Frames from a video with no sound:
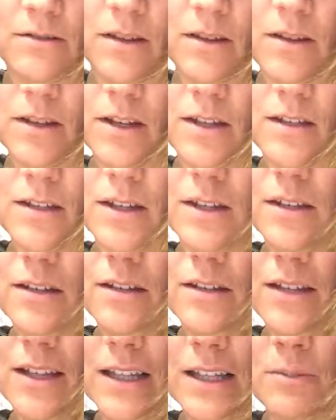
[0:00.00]
the thing that
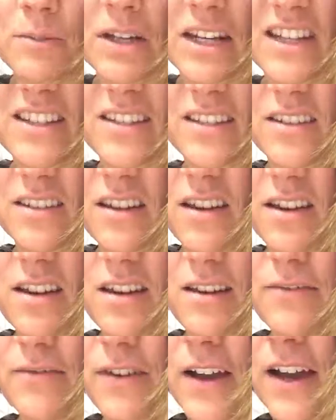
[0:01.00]
eliminates
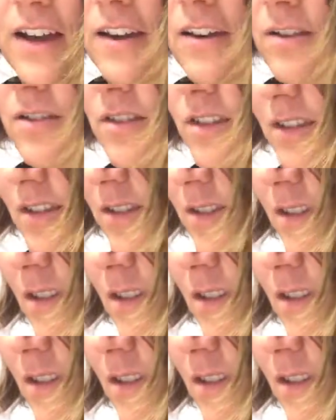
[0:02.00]
a fire that's